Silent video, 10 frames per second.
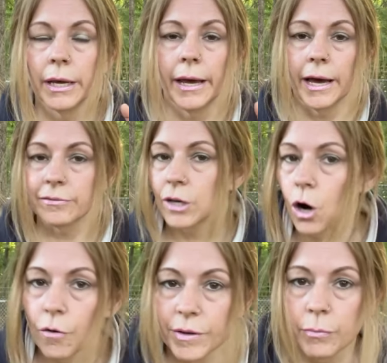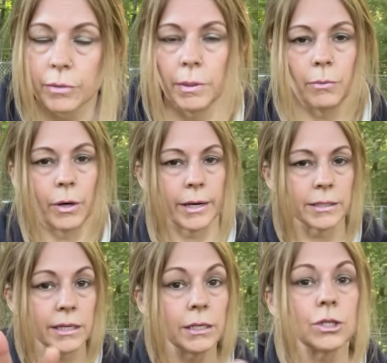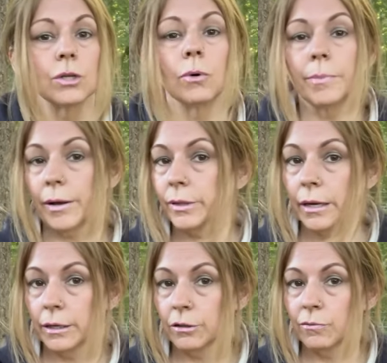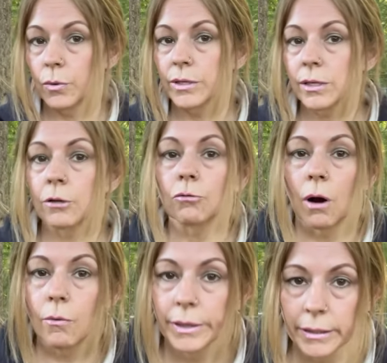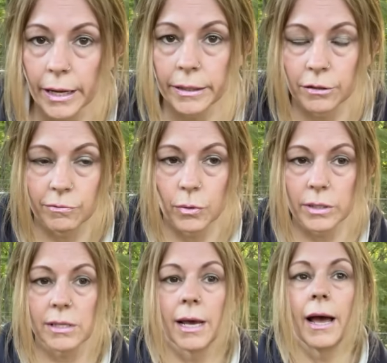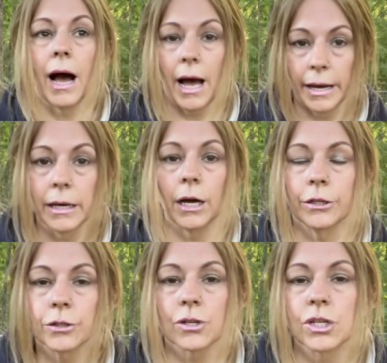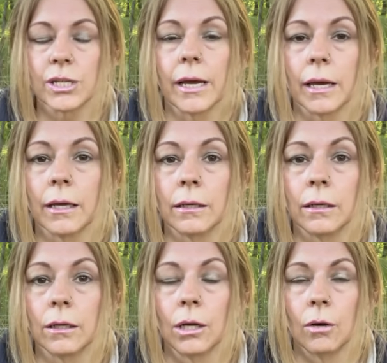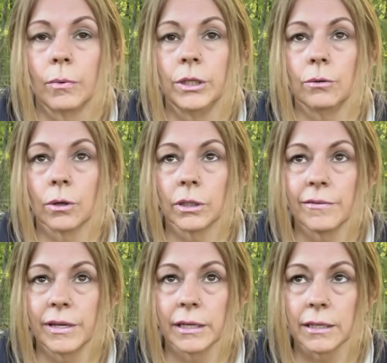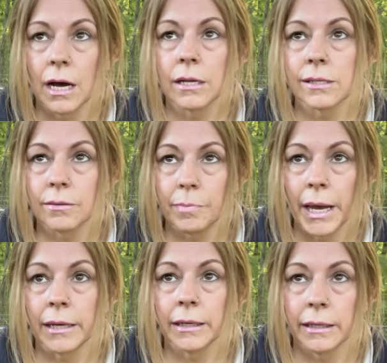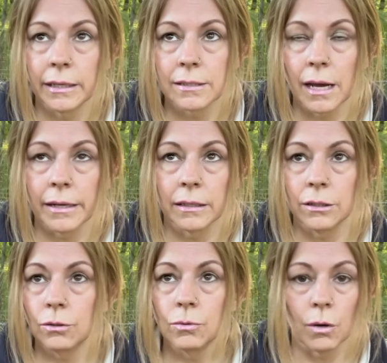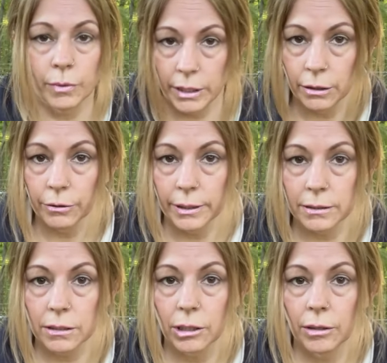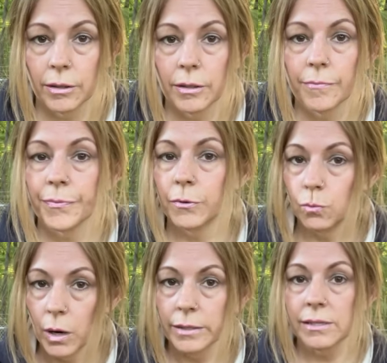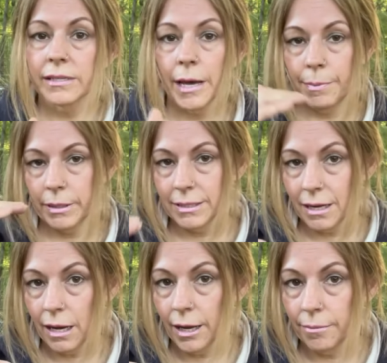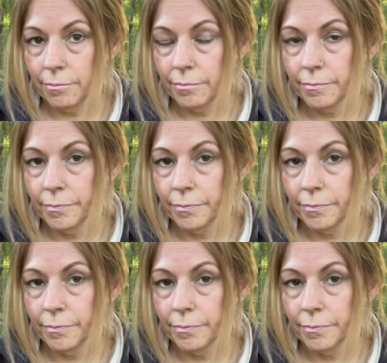Have Coffee with Me where I teach you about that inner voice and growing that inner voice. I understand when you are living in constant panic and anxiety, you don't hear it. One step at a time,